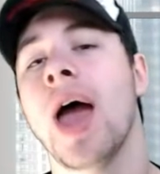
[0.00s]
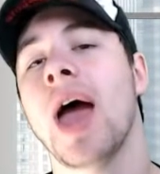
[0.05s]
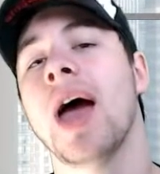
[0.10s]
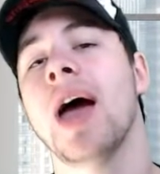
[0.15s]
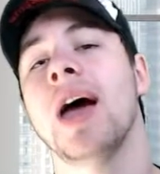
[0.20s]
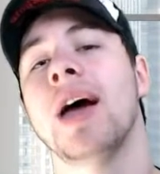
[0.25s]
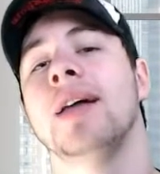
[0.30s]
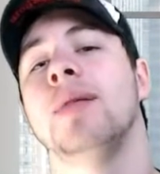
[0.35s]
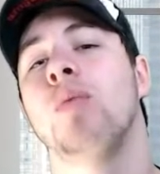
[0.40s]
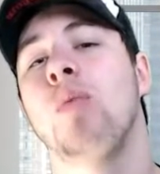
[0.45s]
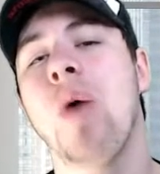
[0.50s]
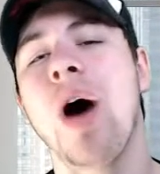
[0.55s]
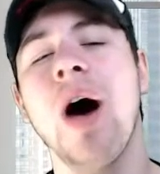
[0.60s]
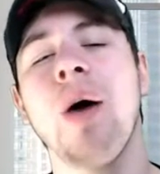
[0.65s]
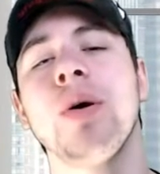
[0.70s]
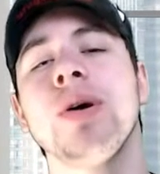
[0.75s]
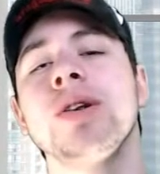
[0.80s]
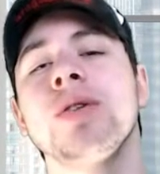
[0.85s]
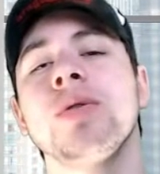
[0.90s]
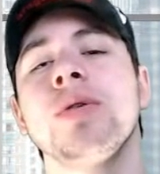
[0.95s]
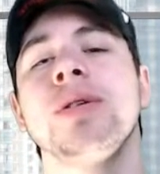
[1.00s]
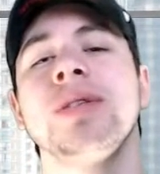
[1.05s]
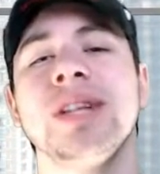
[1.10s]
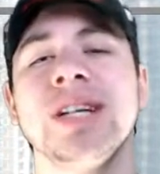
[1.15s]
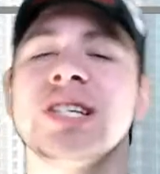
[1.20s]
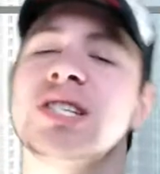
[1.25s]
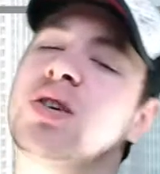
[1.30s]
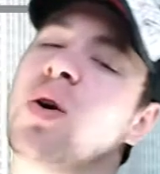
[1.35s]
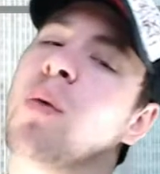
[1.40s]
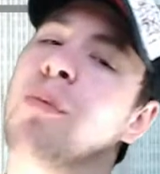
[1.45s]
And while we're doing
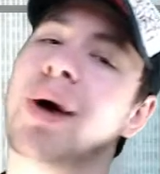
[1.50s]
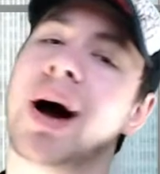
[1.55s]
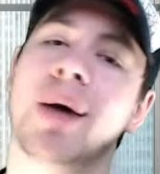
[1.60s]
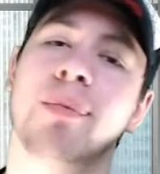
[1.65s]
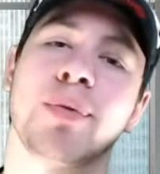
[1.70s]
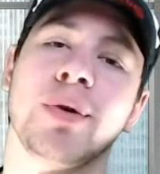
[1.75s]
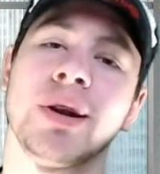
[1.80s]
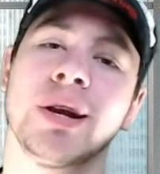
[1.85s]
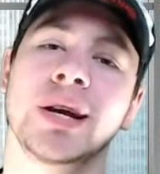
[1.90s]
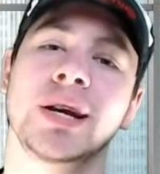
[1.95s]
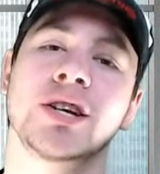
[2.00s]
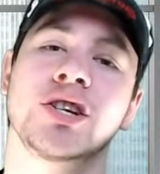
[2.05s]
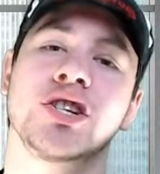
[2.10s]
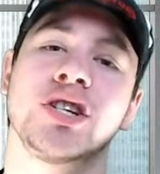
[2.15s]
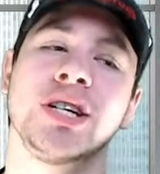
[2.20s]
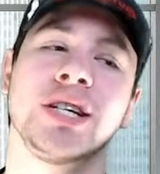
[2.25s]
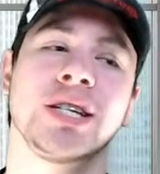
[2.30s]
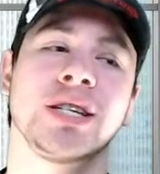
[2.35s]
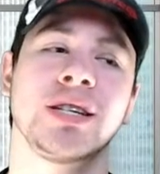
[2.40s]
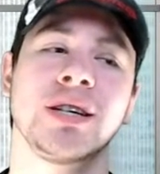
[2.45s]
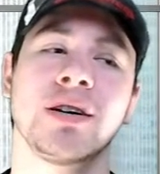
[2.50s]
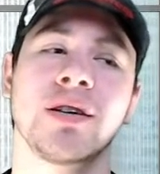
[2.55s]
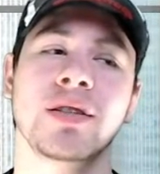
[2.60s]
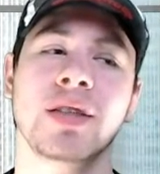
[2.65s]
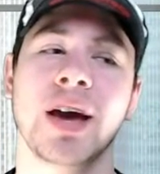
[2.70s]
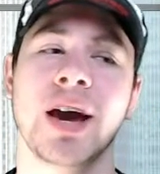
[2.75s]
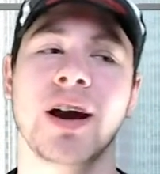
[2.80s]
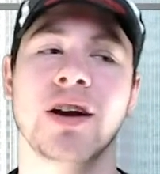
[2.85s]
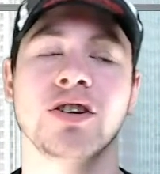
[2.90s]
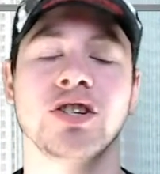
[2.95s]
this, don't mind Bernice. She's still
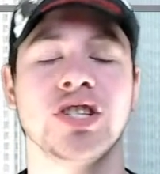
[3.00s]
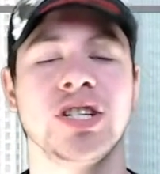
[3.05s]
there.